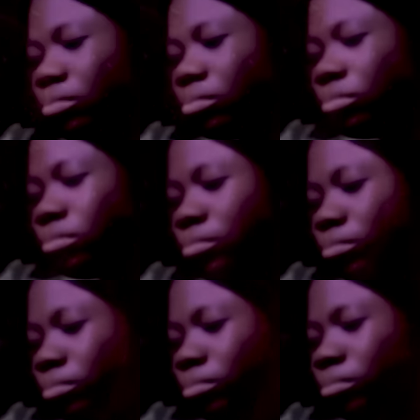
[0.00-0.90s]

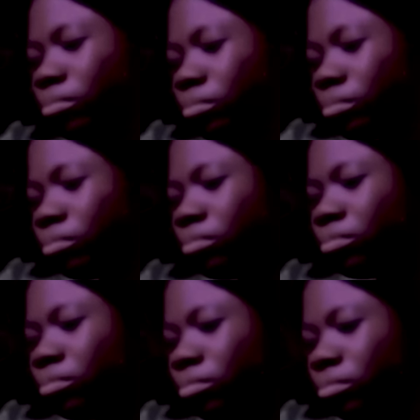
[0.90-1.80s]

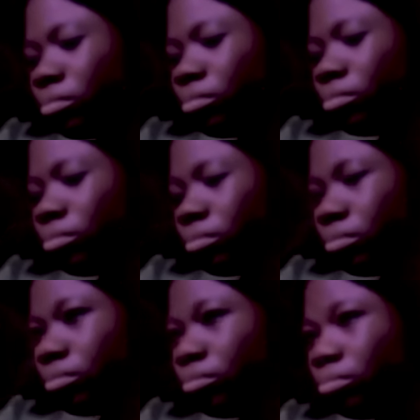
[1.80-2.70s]
No one is speaking in this clip.